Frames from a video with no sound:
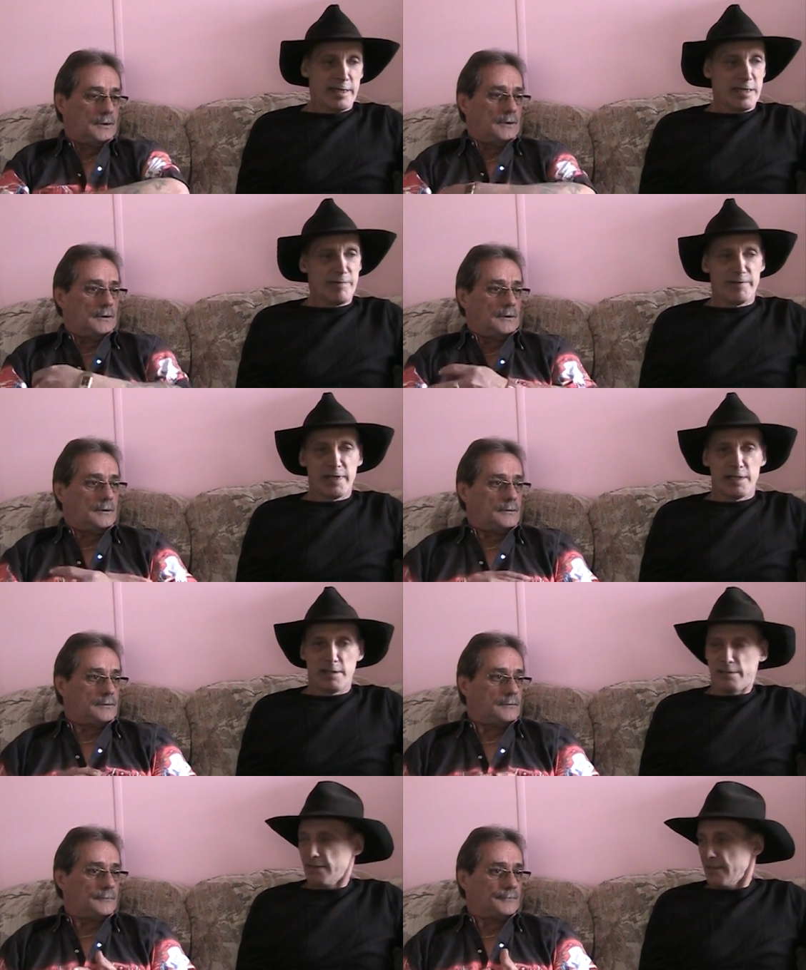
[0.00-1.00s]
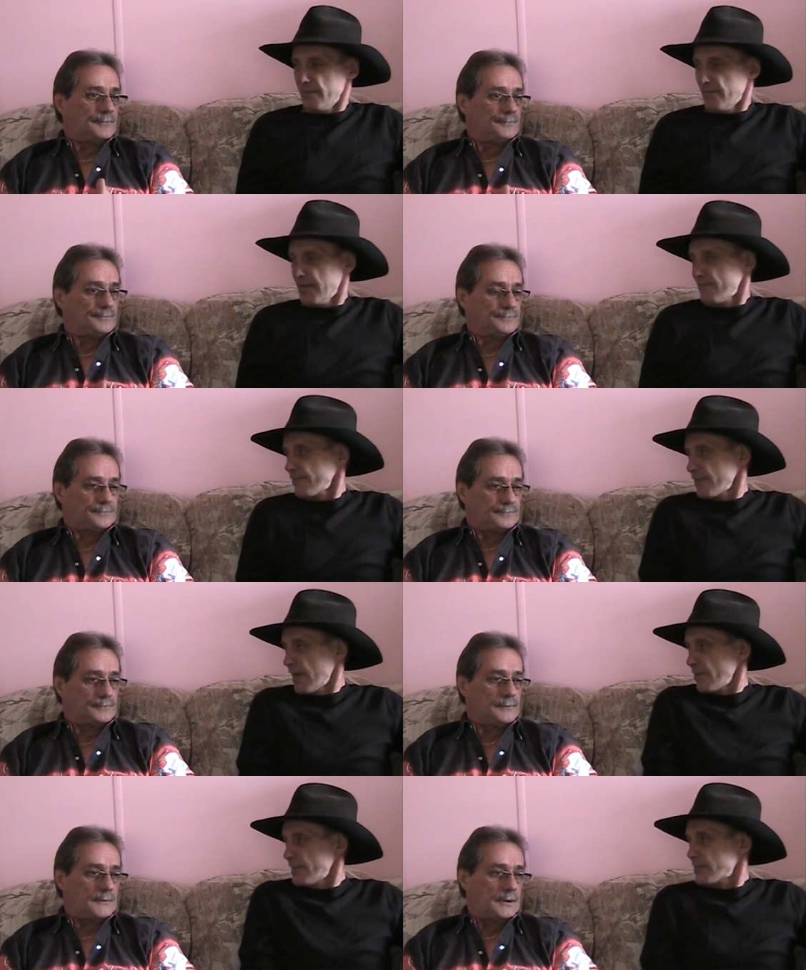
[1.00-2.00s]
Speaker 1: if it ain't if it ain't for
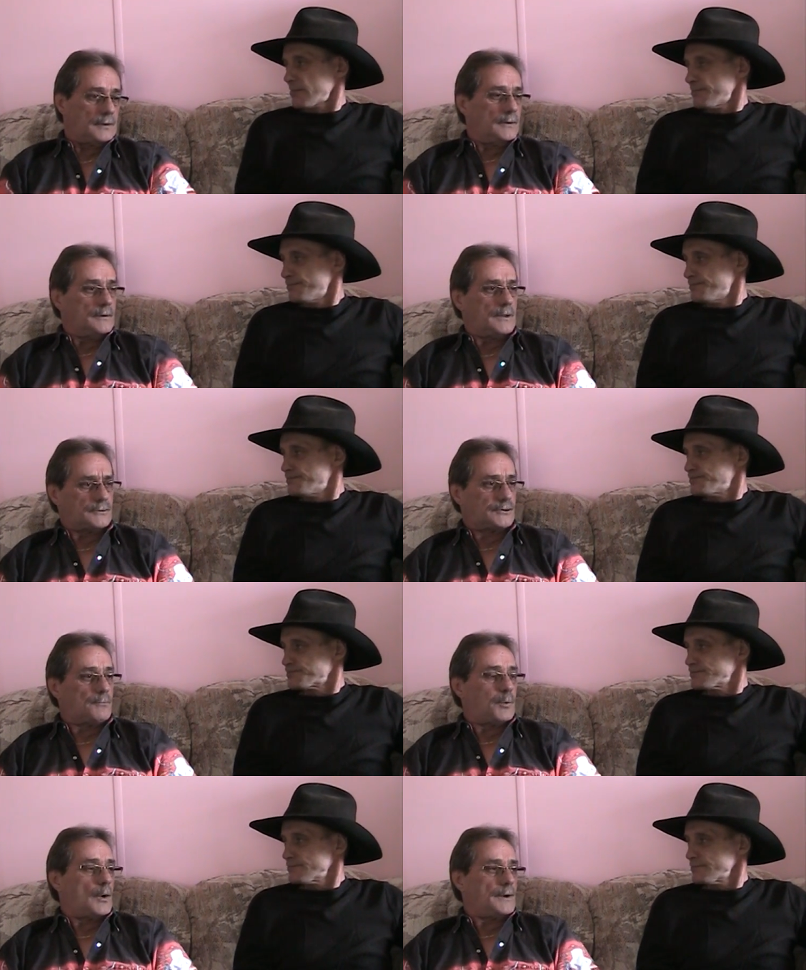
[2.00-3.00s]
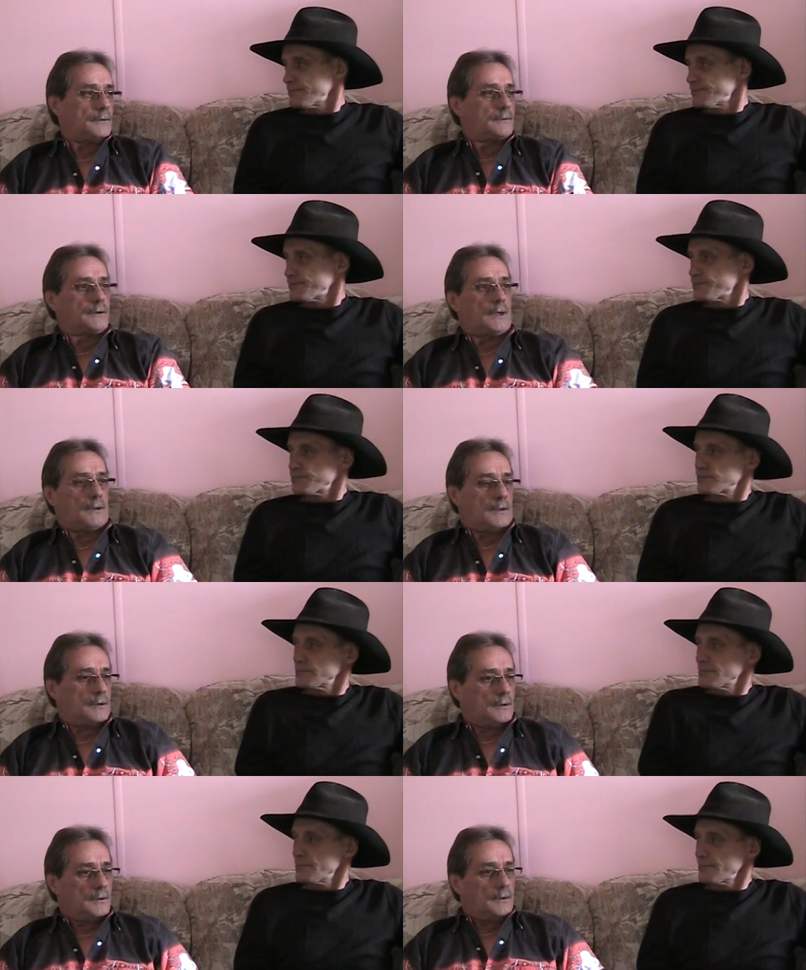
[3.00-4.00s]
that reason. Now, at some point, uh,
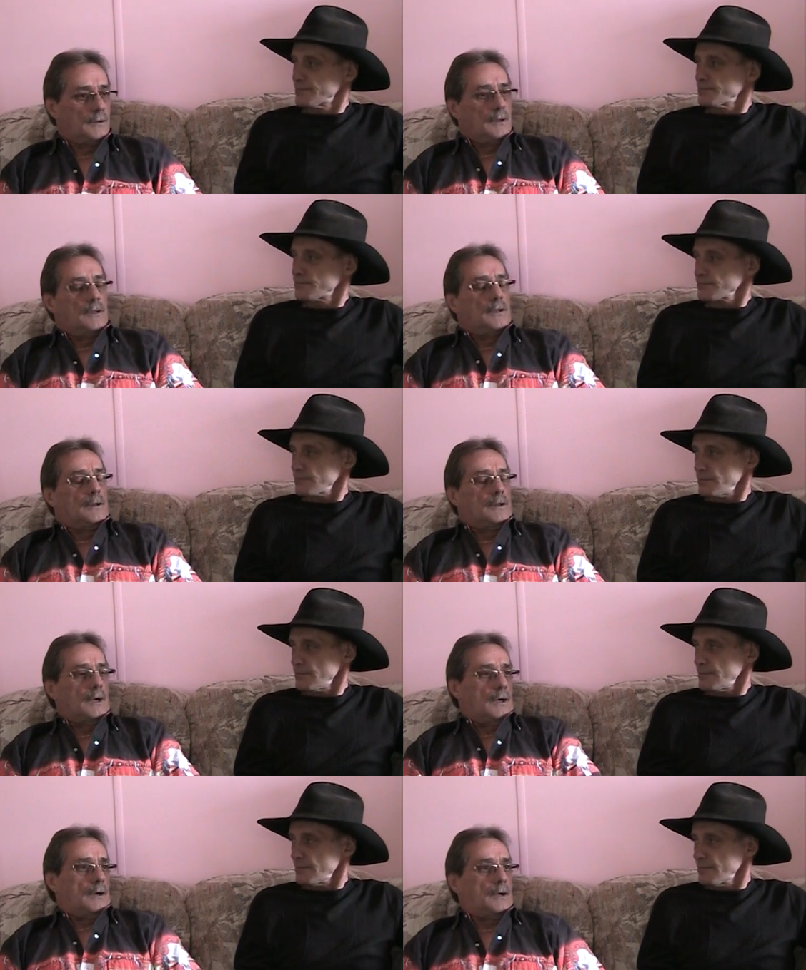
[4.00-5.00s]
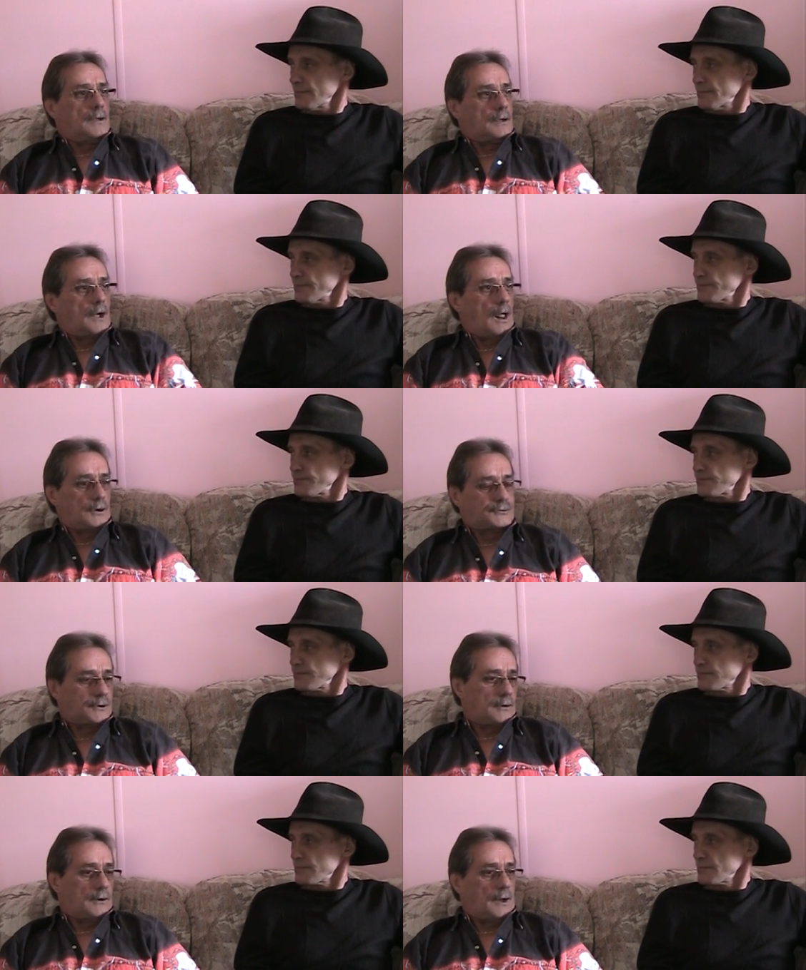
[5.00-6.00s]
uh,
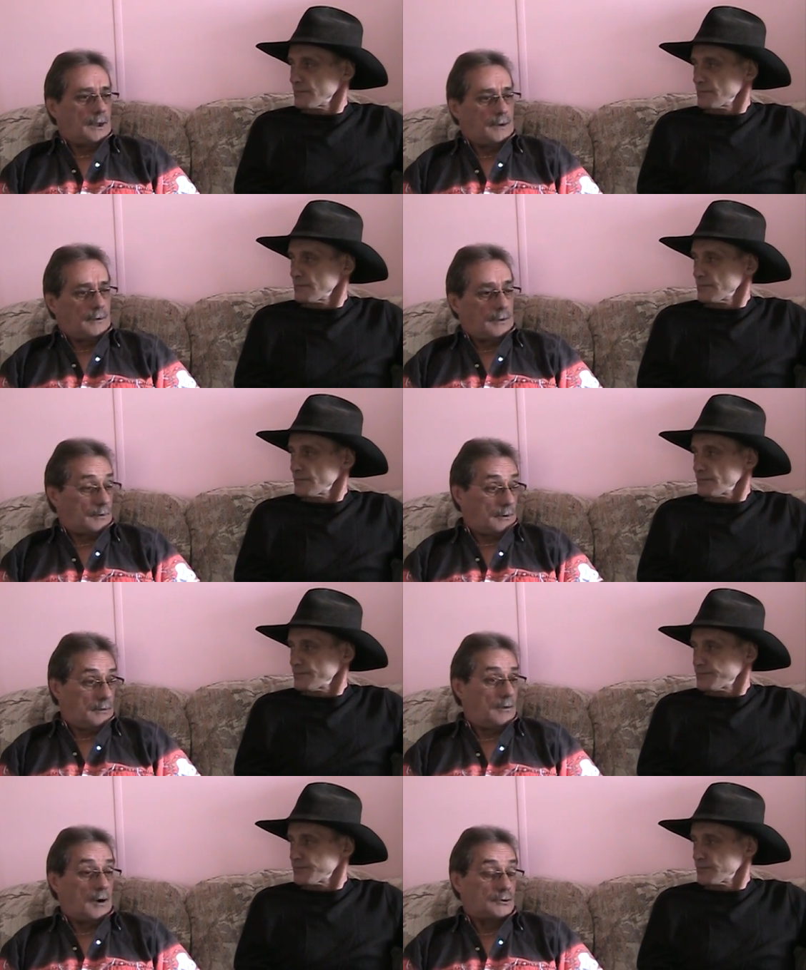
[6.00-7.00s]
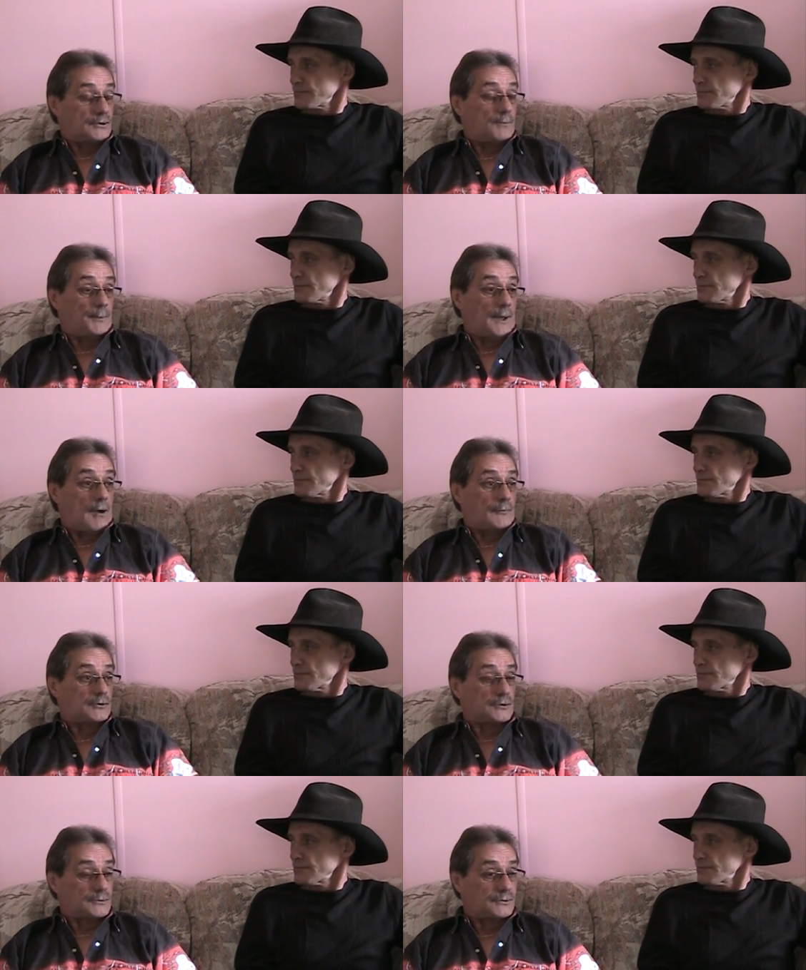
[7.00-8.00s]
Collister and other RCMP
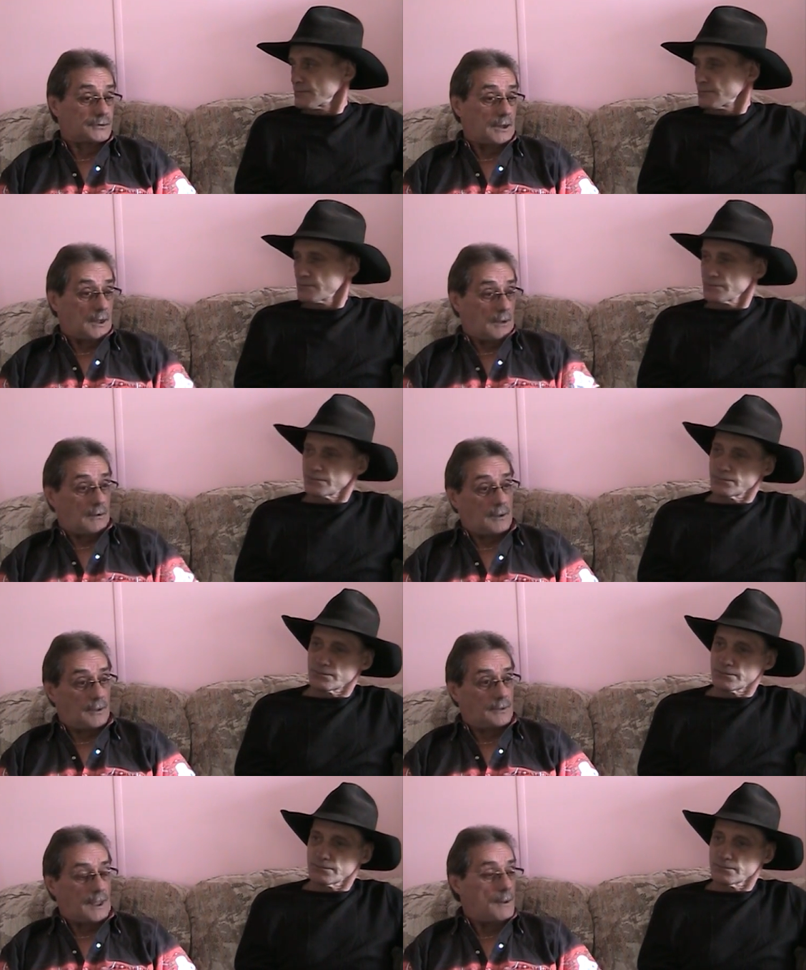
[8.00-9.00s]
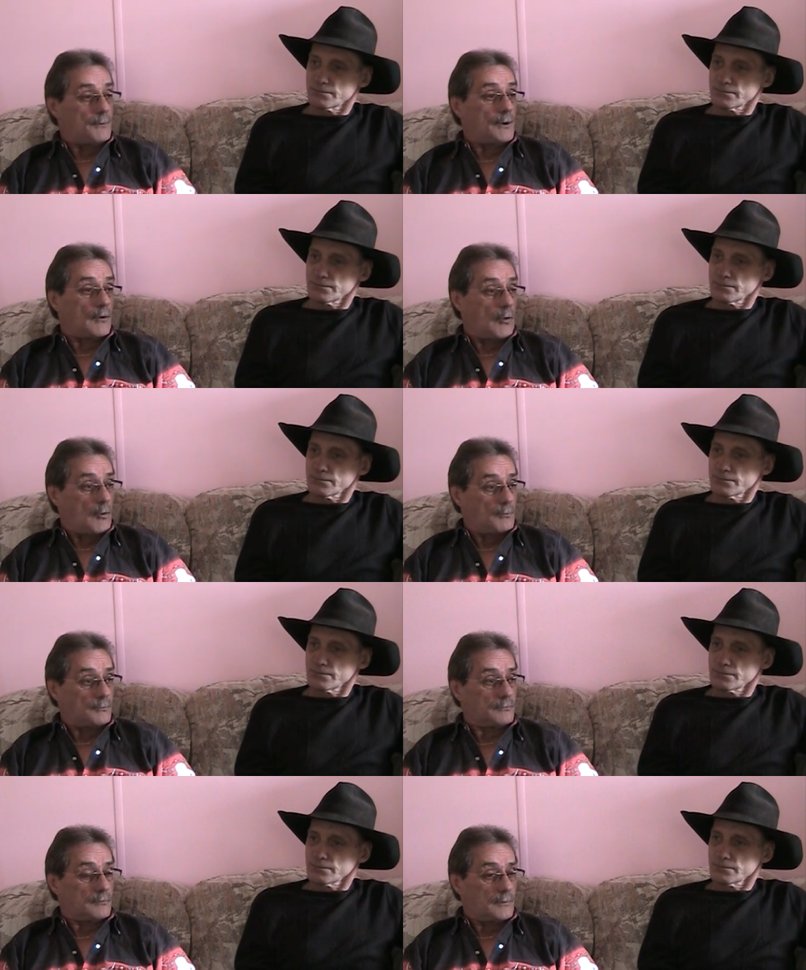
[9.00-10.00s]
officers uh, came to your
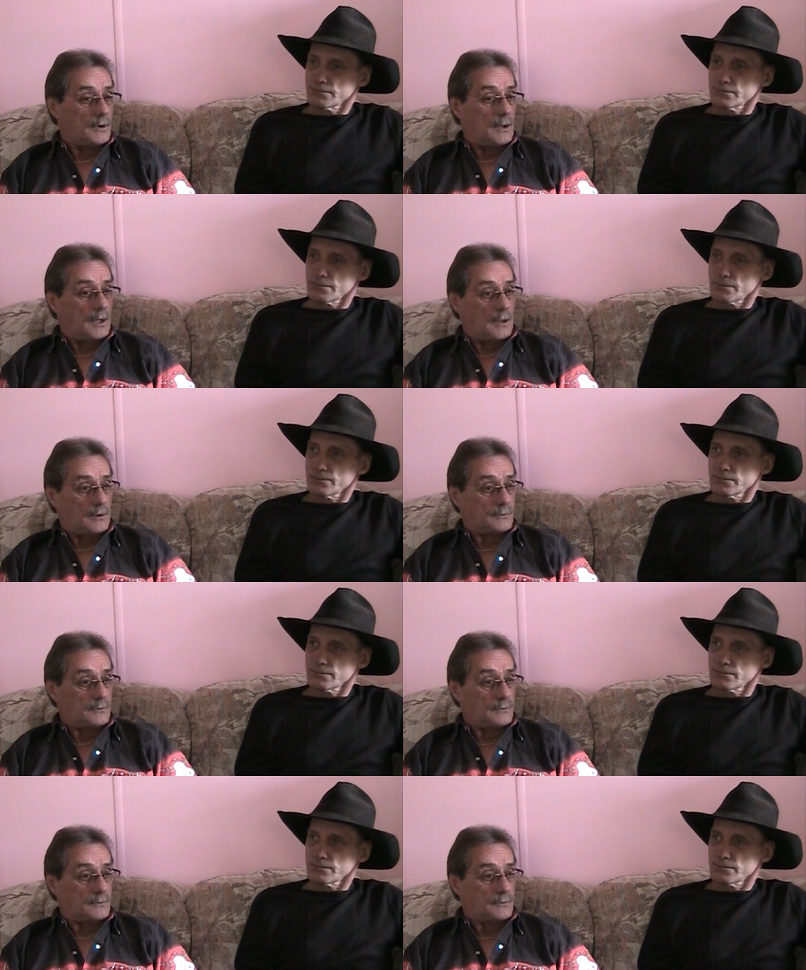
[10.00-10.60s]
home uh,